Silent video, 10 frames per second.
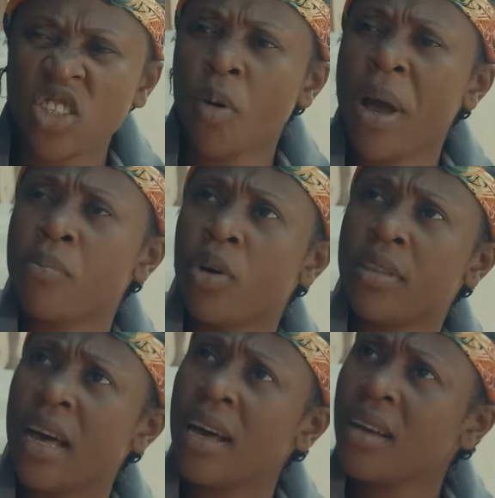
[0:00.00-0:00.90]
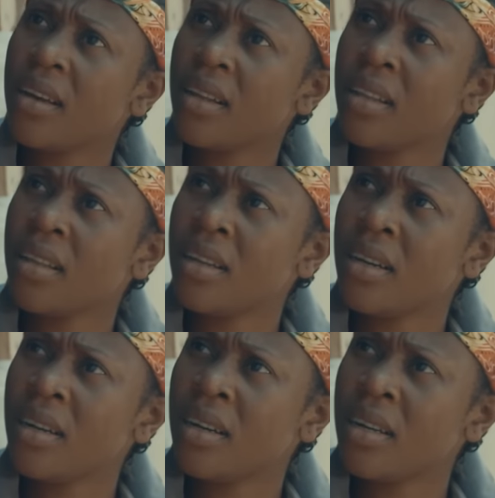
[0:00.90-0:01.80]
Is it not my mother?
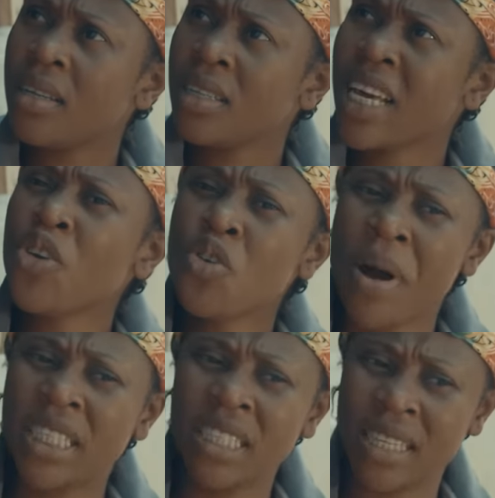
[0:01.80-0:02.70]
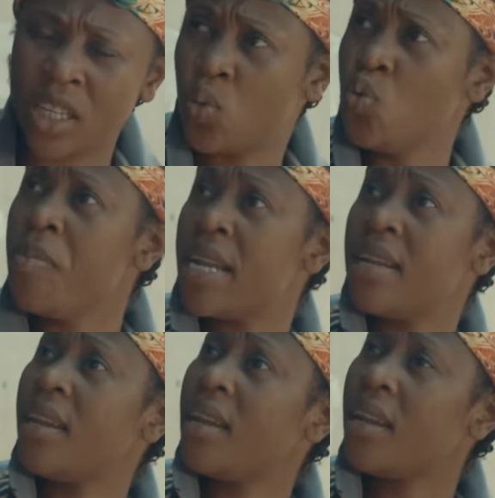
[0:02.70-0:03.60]
Can you imagine that woman?
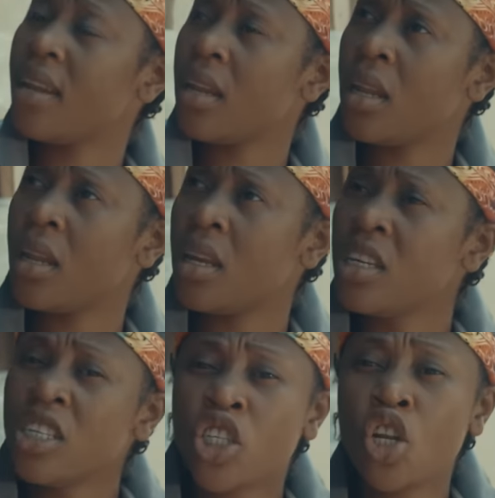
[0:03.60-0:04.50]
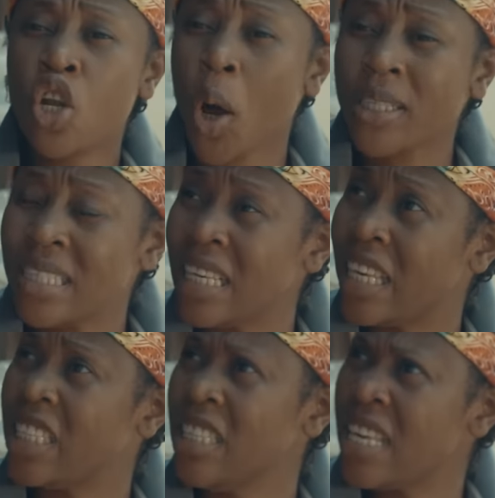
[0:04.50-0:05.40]
She locks the
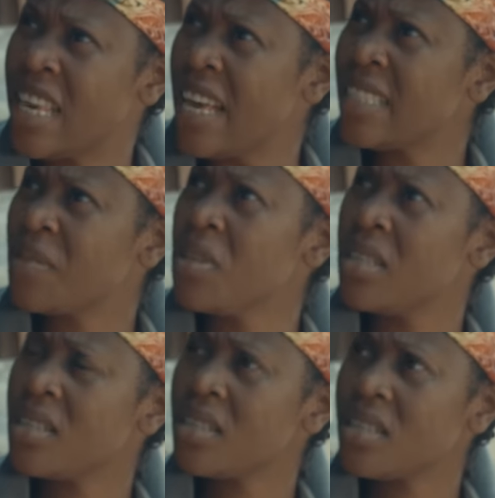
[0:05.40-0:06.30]
kitchen against me.